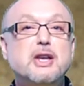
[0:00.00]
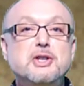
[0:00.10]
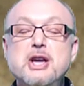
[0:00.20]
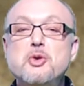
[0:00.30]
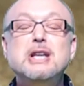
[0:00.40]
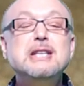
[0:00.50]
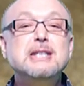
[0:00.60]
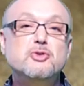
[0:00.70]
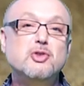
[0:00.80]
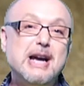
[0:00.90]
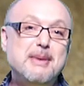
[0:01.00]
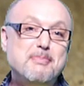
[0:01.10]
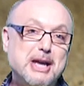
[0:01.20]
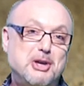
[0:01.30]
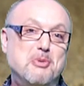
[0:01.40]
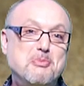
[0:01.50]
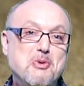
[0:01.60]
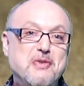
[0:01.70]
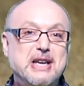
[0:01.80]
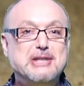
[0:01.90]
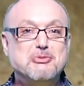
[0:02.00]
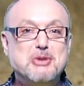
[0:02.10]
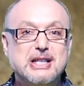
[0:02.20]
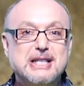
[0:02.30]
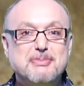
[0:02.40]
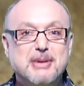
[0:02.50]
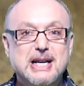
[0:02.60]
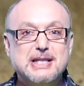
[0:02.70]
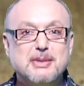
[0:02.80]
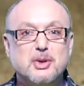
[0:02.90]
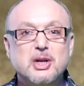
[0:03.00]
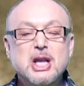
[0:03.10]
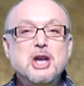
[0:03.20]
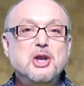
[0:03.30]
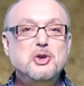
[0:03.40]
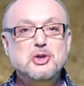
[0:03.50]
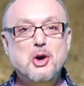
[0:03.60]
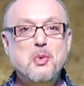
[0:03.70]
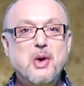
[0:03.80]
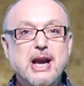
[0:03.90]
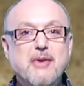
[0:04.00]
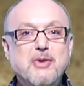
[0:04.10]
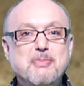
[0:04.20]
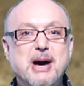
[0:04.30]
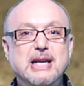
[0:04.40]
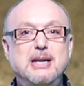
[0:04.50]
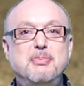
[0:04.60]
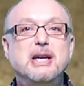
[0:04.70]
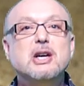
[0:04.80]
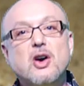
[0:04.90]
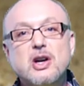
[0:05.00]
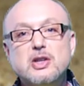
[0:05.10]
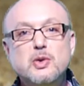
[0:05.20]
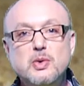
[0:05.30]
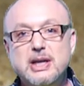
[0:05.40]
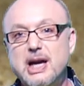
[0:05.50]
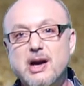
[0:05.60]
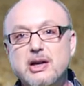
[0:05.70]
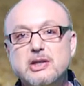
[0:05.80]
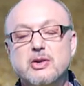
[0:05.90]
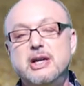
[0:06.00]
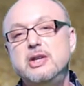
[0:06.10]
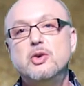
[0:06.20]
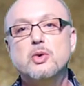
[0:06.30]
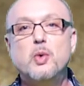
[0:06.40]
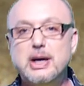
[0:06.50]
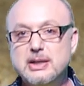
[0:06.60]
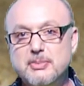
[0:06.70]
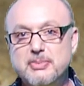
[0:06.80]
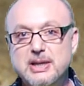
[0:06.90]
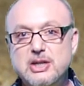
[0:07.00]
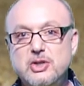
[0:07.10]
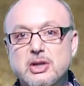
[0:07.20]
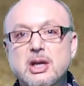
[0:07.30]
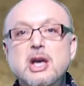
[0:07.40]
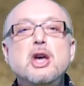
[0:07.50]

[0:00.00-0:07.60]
Now, let's try and make your movie as real as possible. You don't want everybody to be a cartoon character in your quantumplation.